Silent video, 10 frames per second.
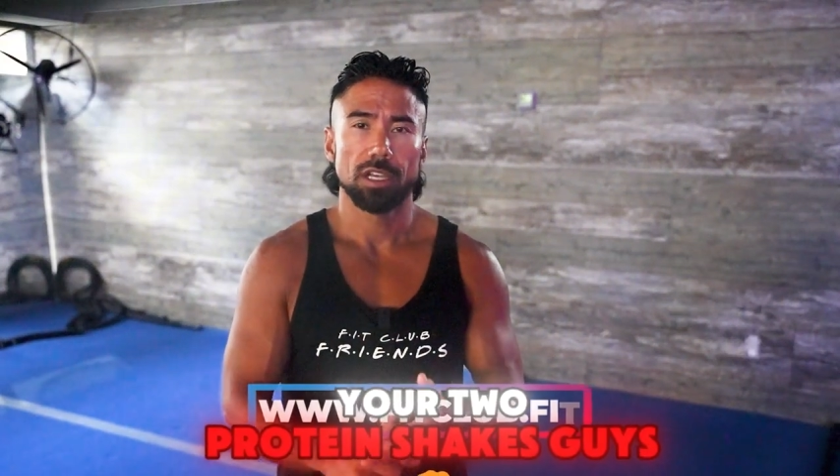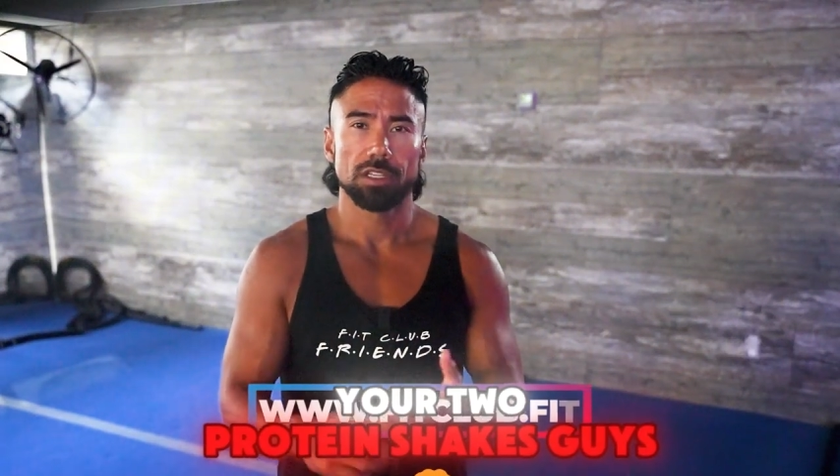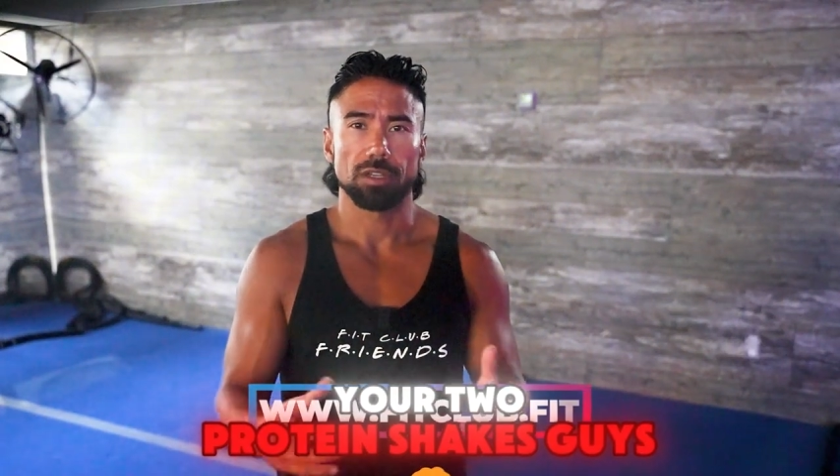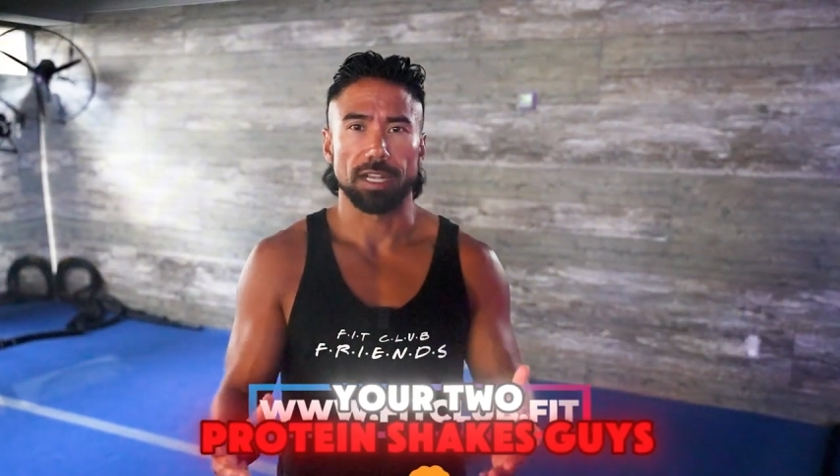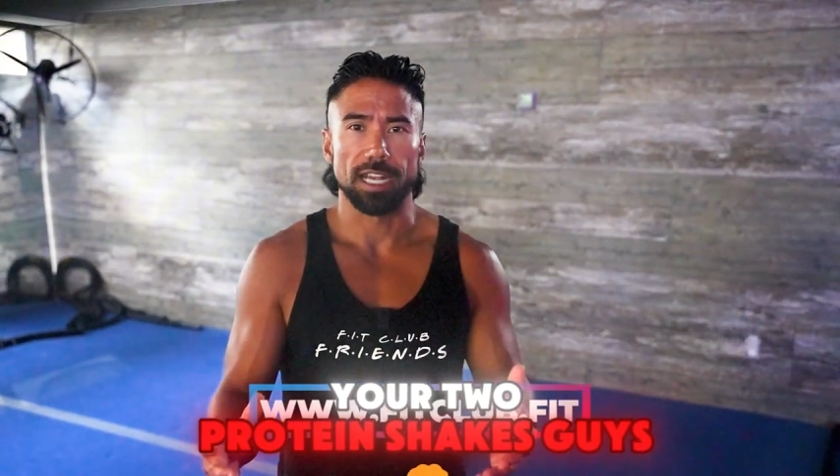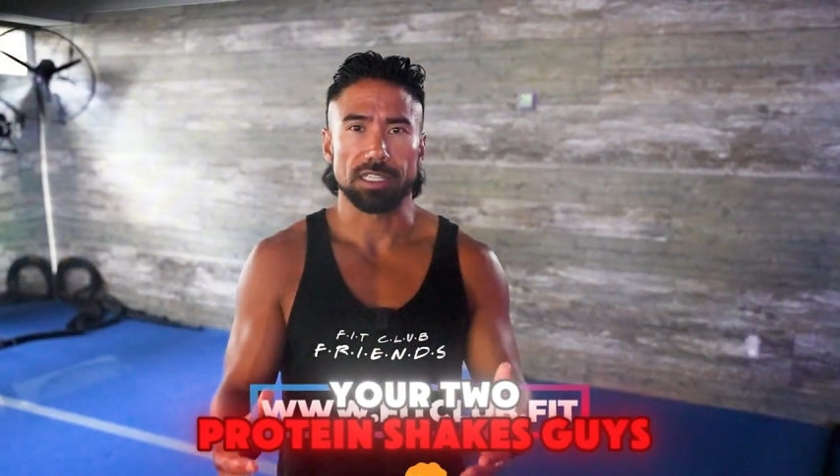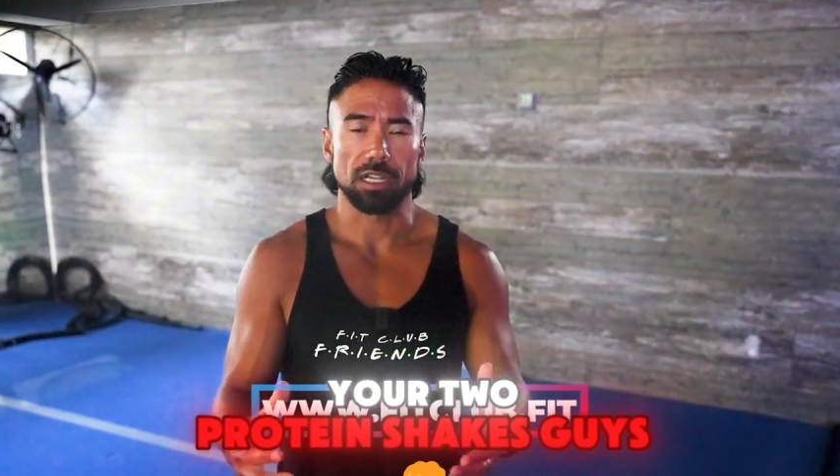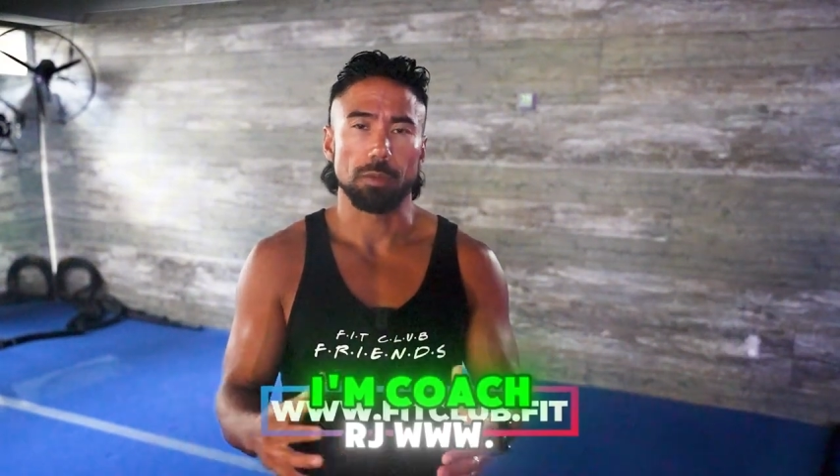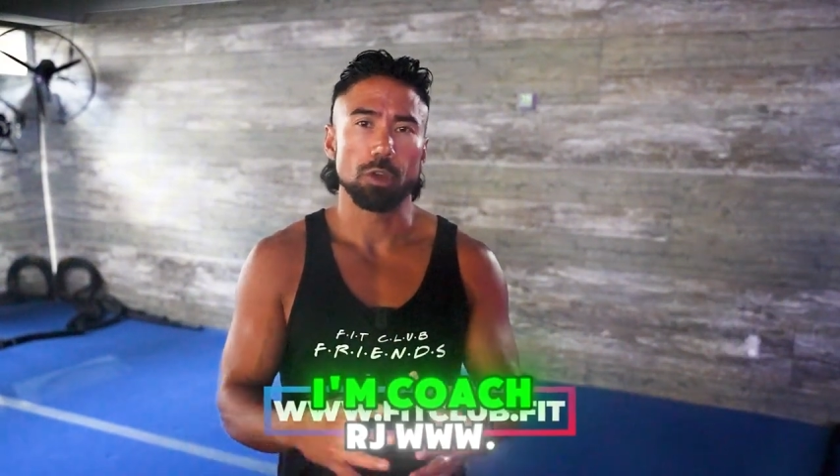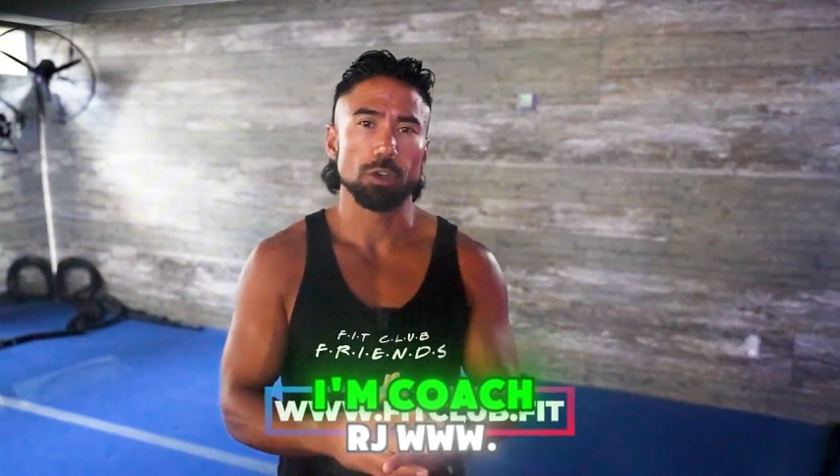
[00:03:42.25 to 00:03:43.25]
So guys,
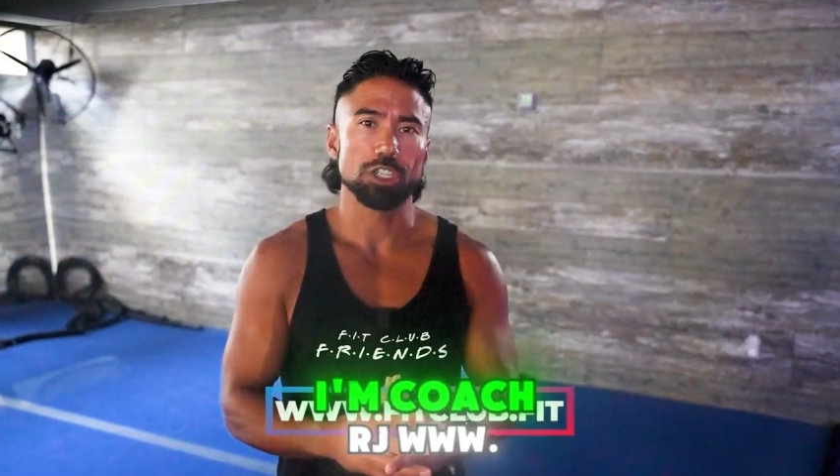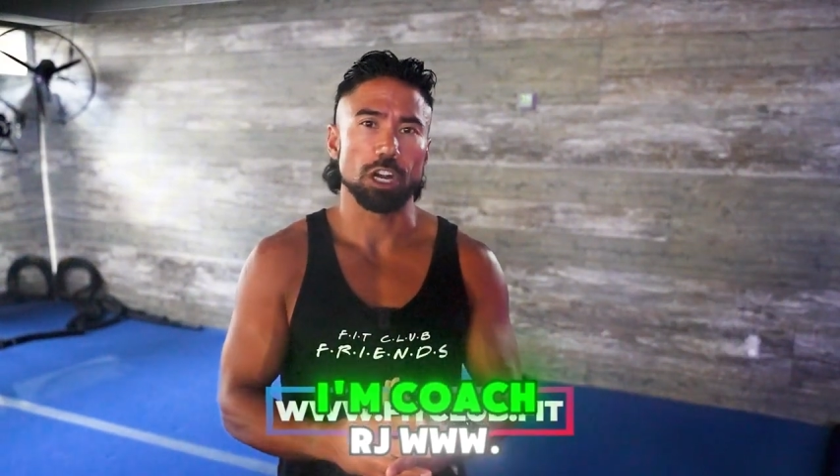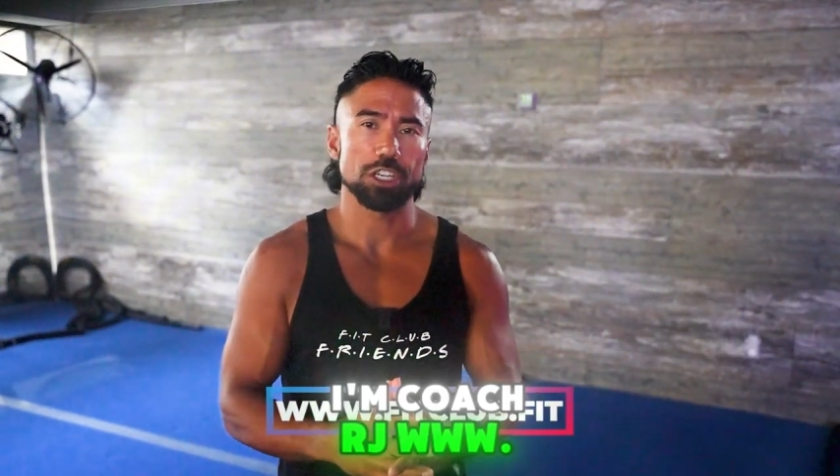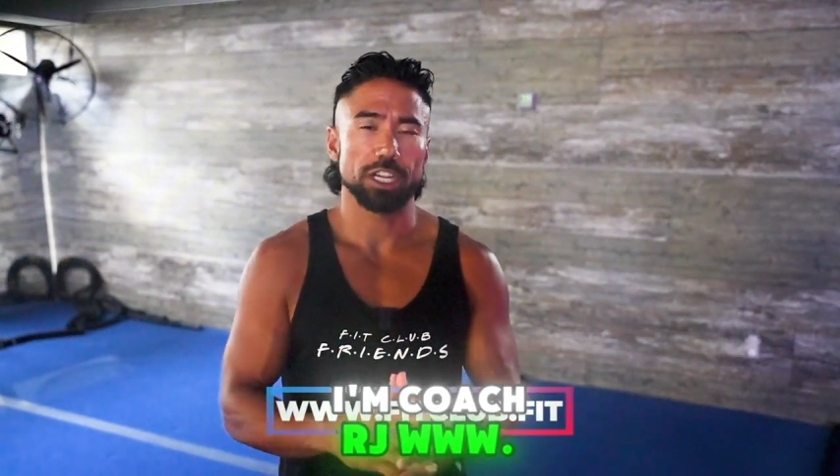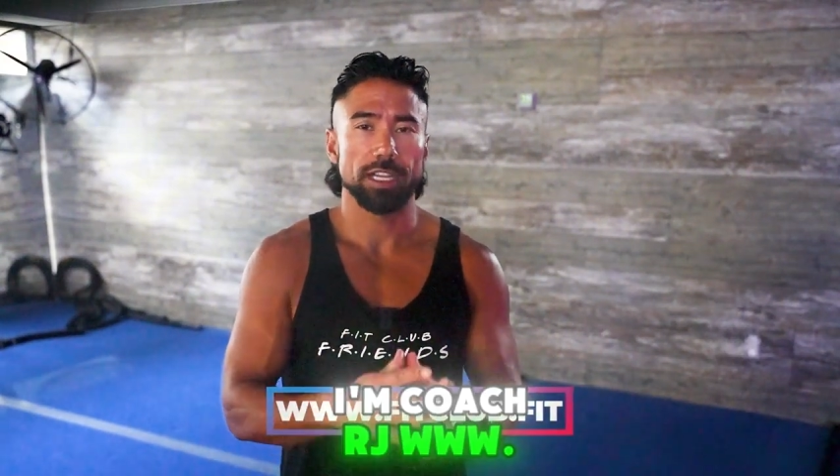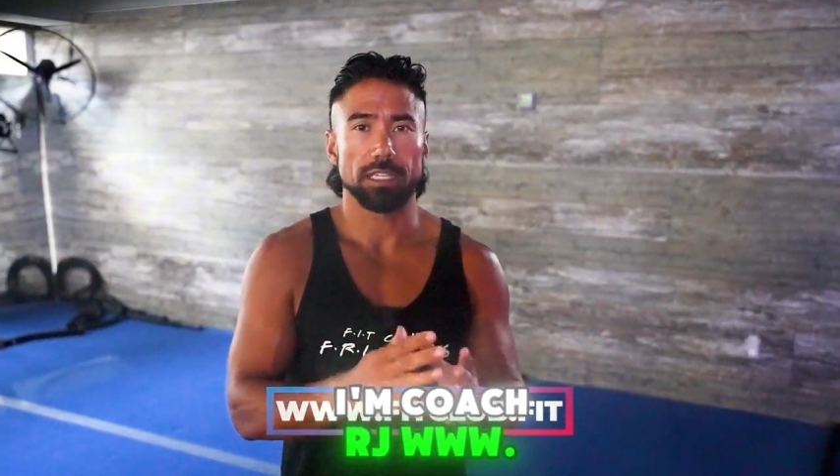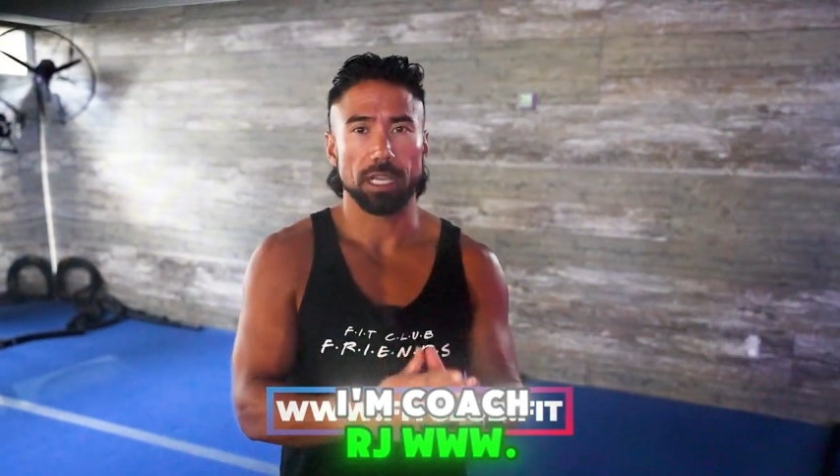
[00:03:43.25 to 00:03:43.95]
I'm Coach RJ,